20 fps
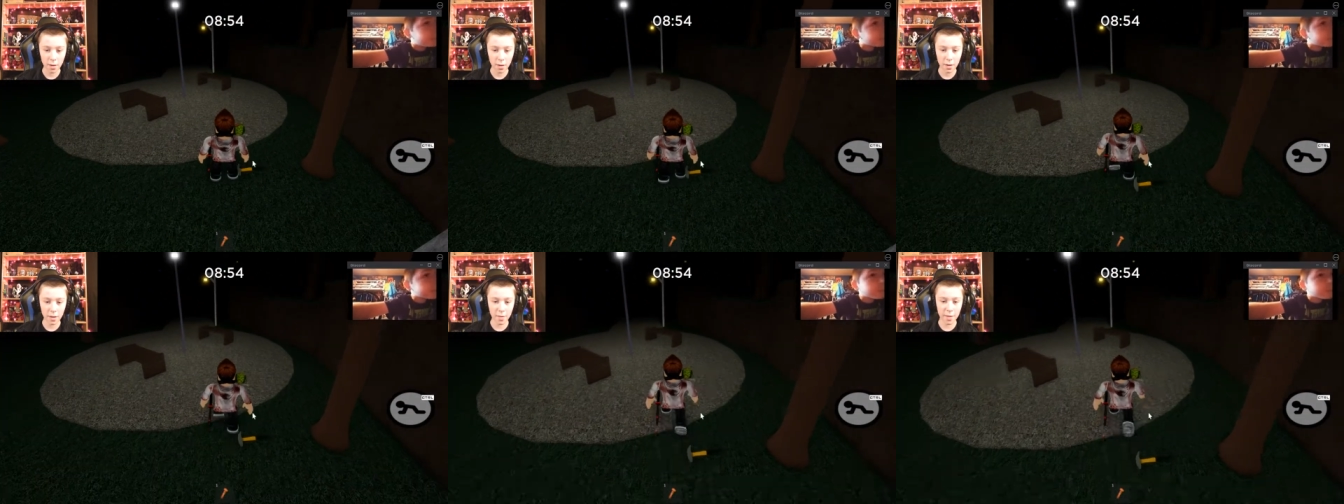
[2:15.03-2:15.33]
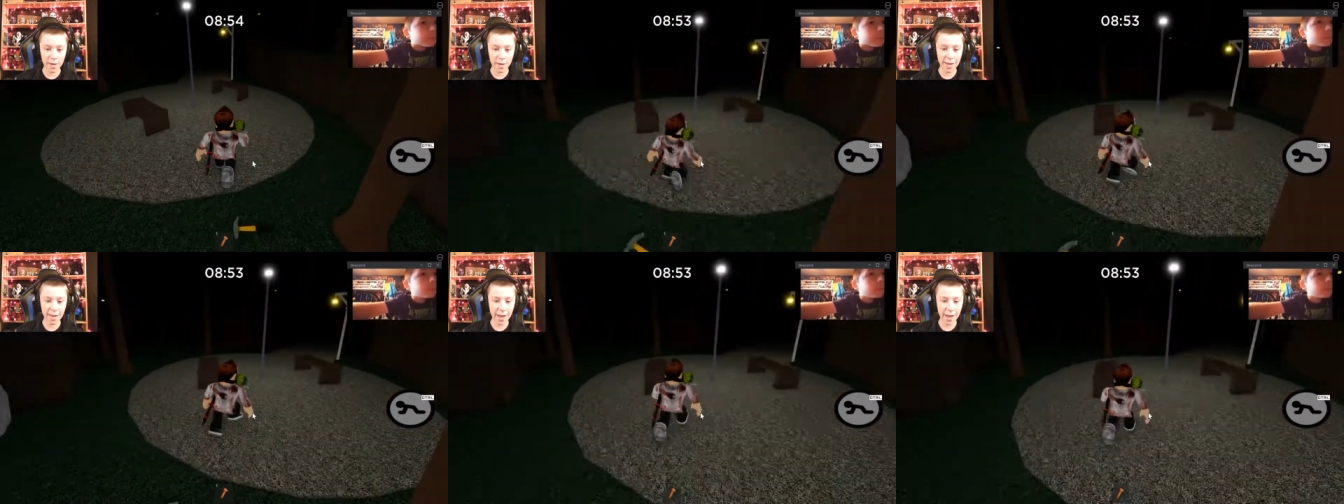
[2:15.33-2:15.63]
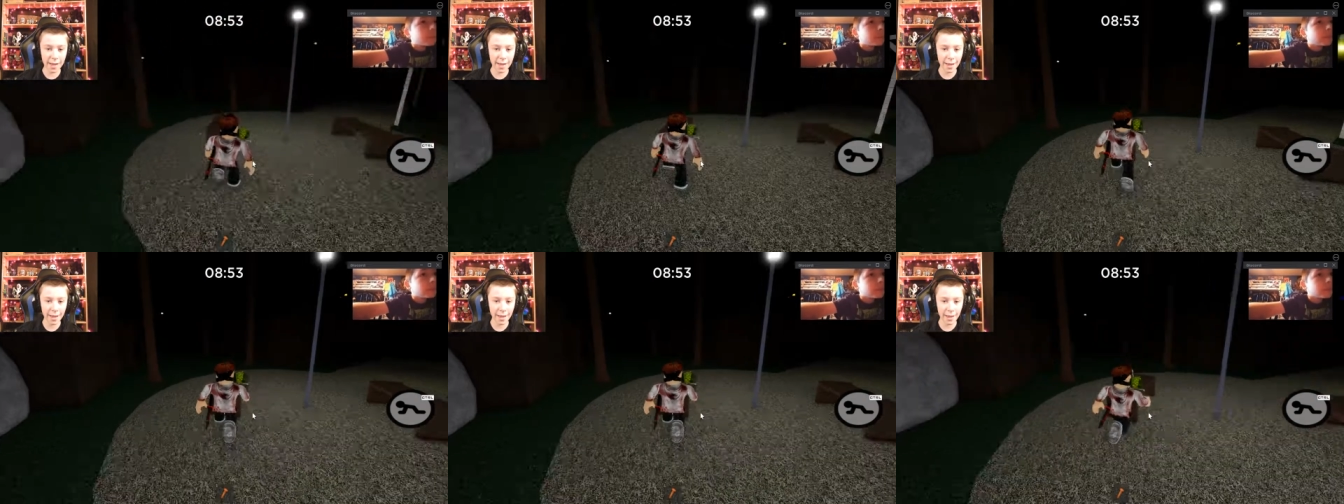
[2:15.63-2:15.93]
You mean
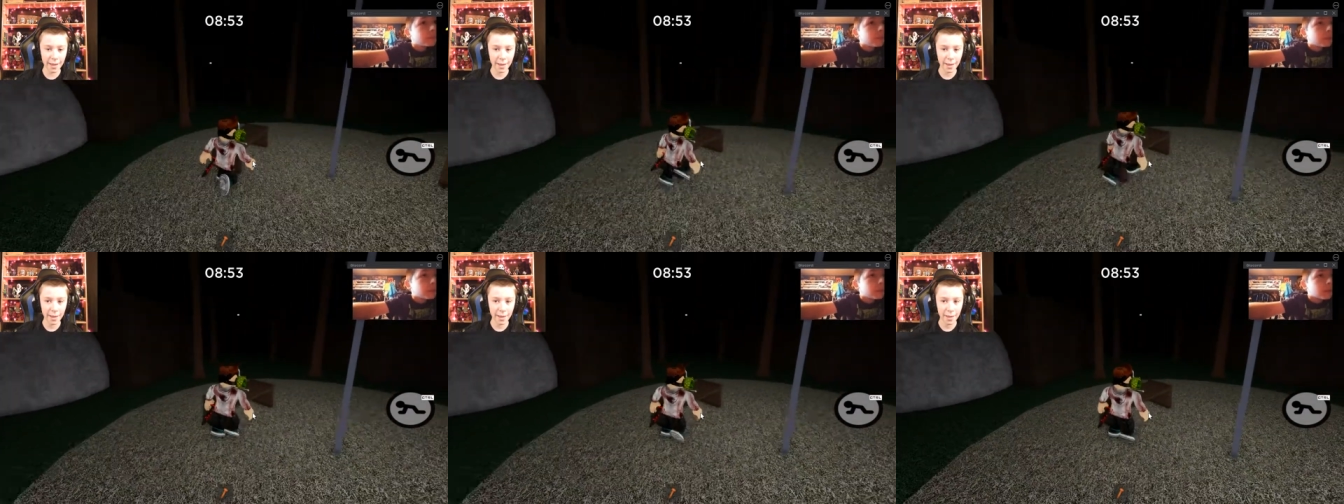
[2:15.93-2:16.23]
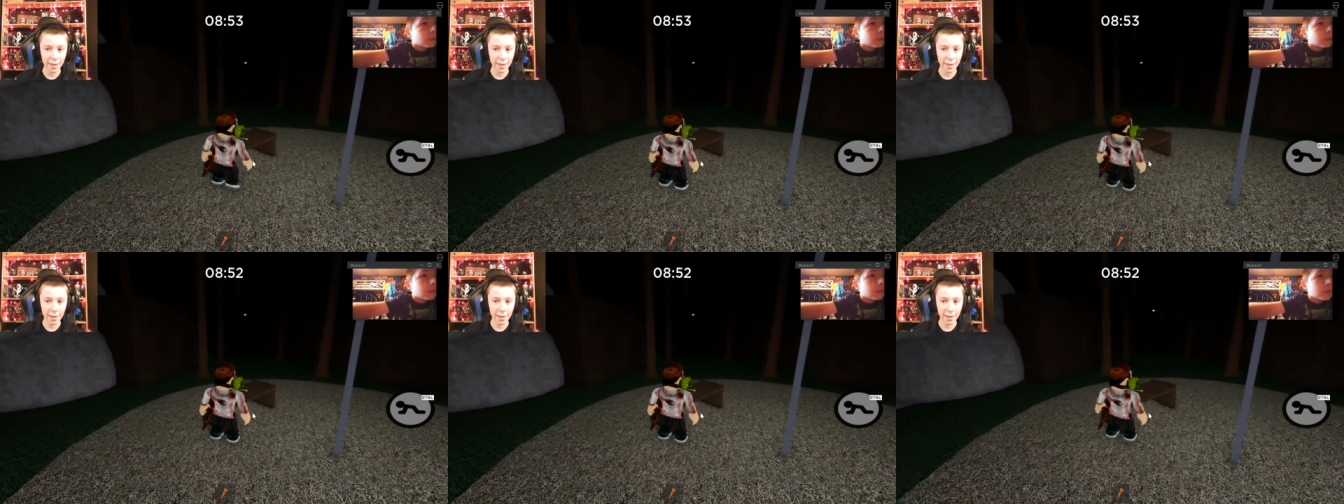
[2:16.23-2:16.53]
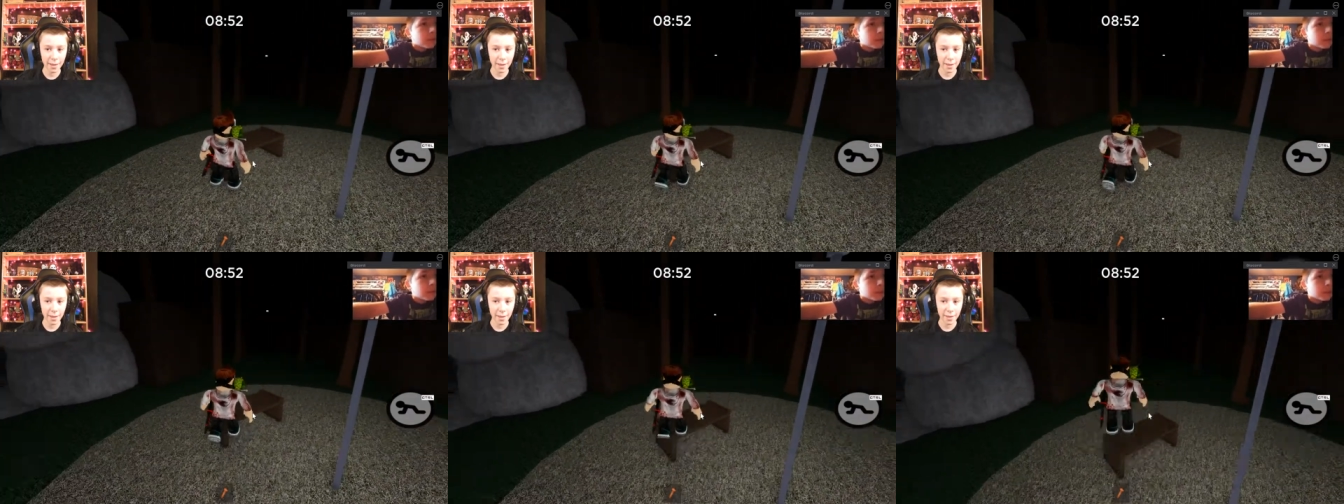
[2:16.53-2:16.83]
daddy?
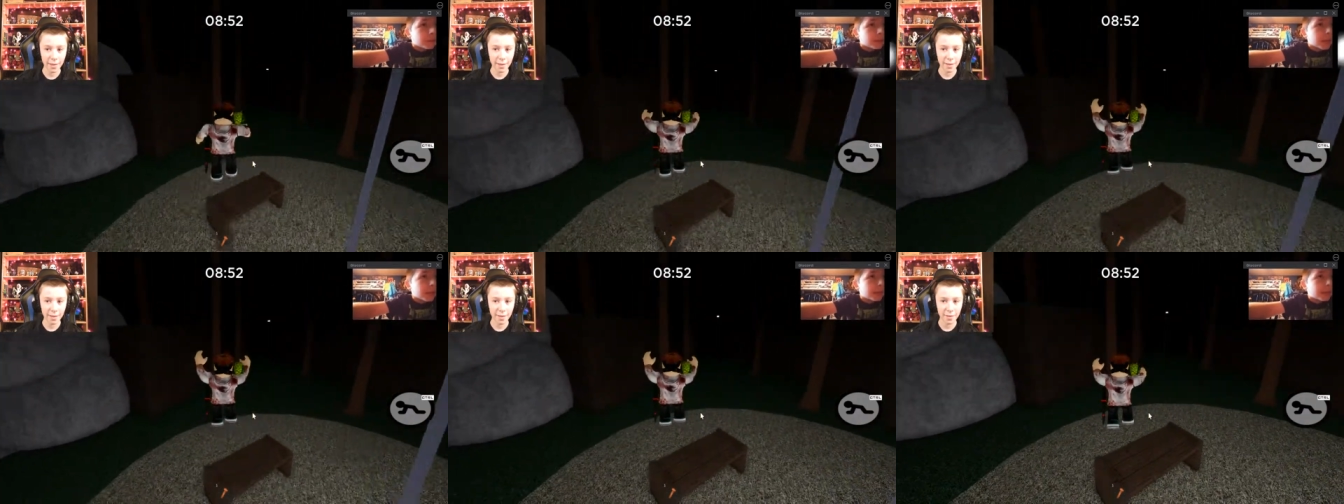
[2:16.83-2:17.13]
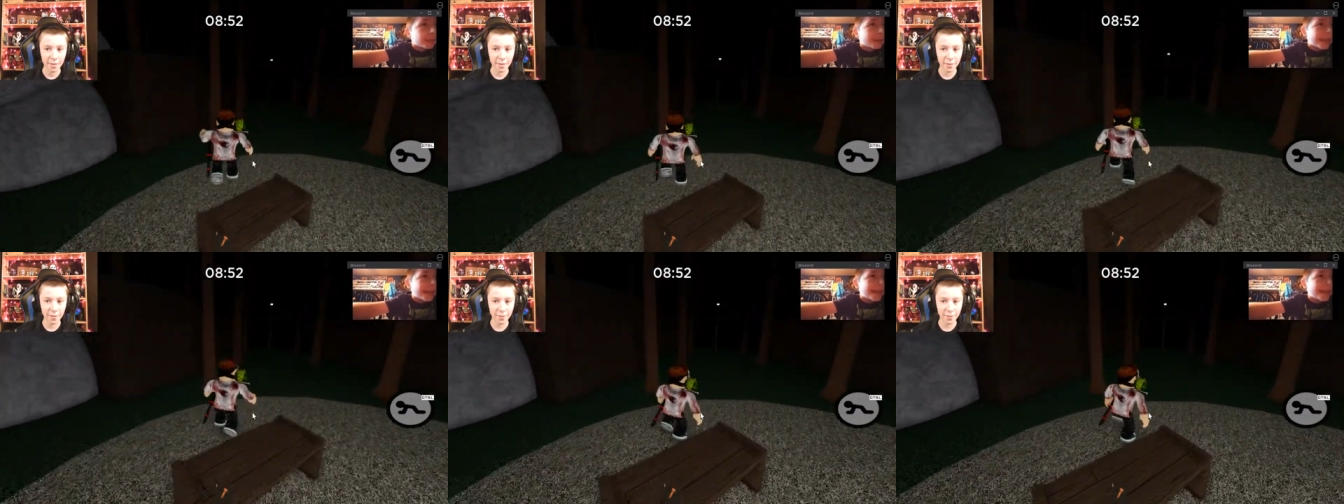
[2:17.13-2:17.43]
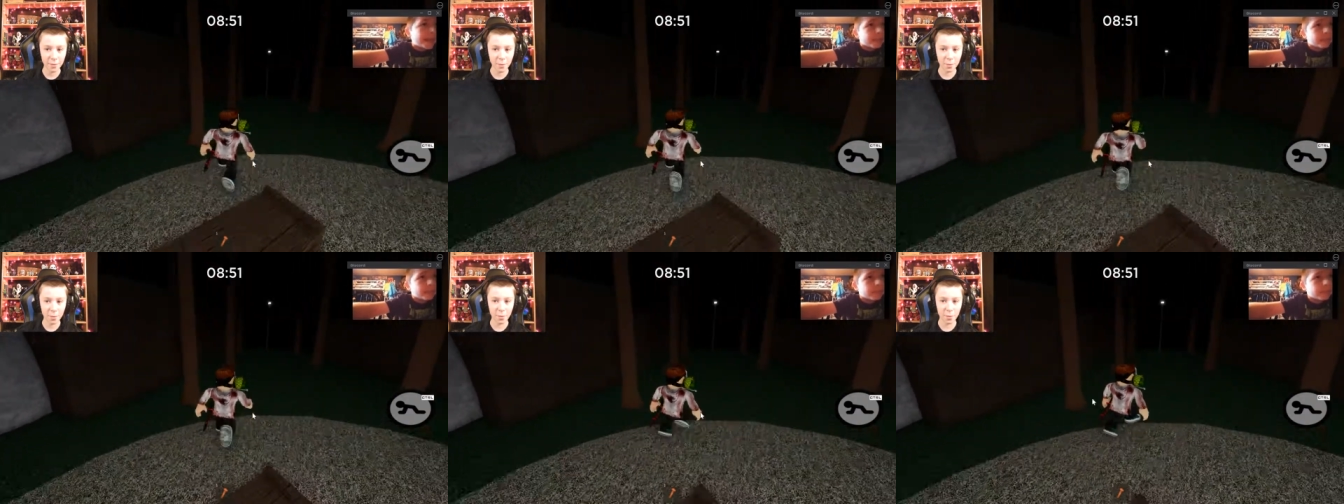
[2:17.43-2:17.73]
Yeah, daddy.